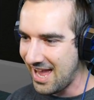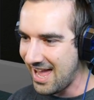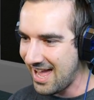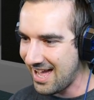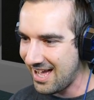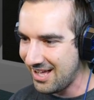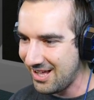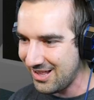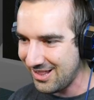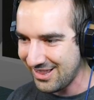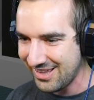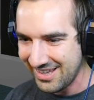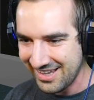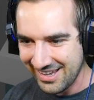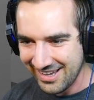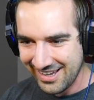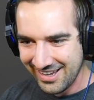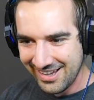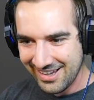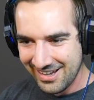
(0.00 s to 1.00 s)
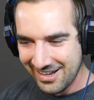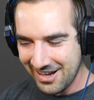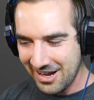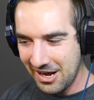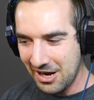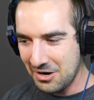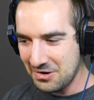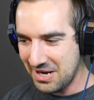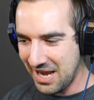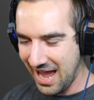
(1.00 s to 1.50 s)
hell?
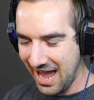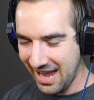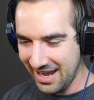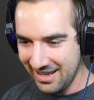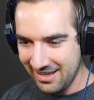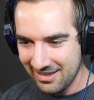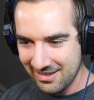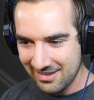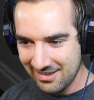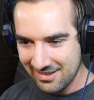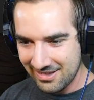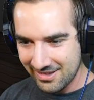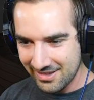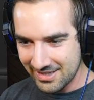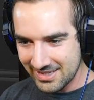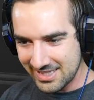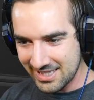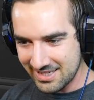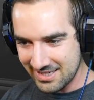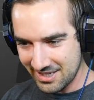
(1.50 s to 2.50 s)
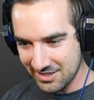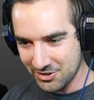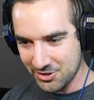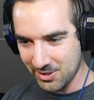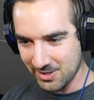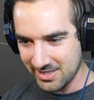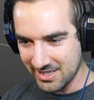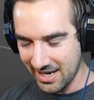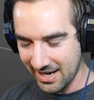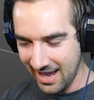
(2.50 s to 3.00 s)
okay. This is
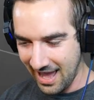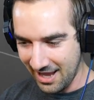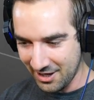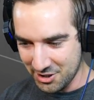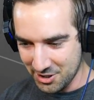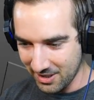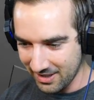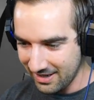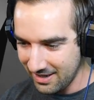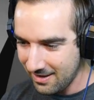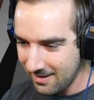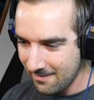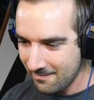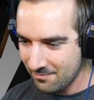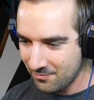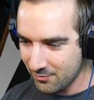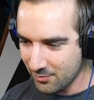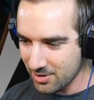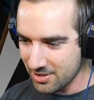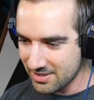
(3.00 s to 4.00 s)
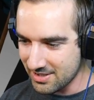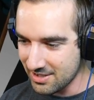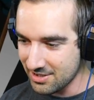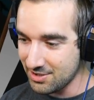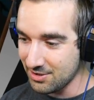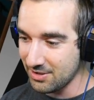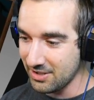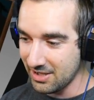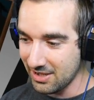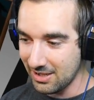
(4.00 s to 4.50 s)
interesting, actually. For
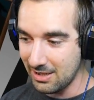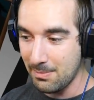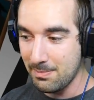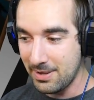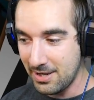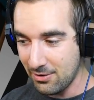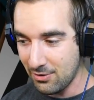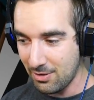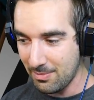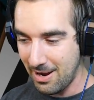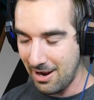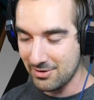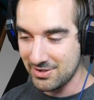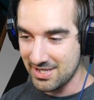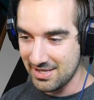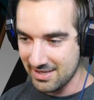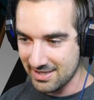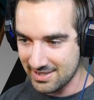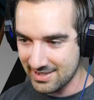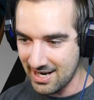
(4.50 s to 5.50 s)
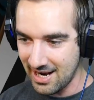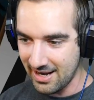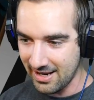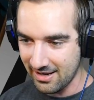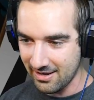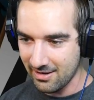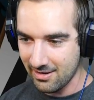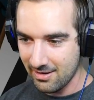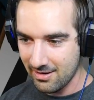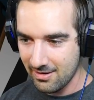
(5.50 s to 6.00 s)
instance, you'll need the computer mouse in the
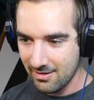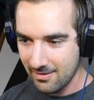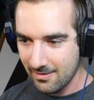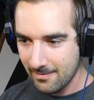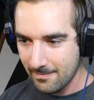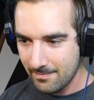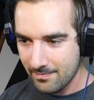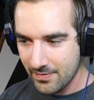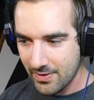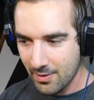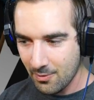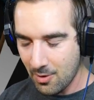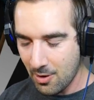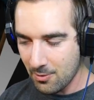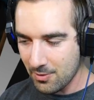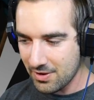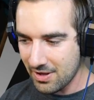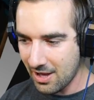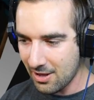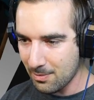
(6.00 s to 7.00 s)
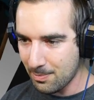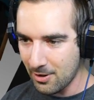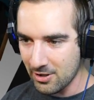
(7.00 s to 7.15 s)
study. What were the other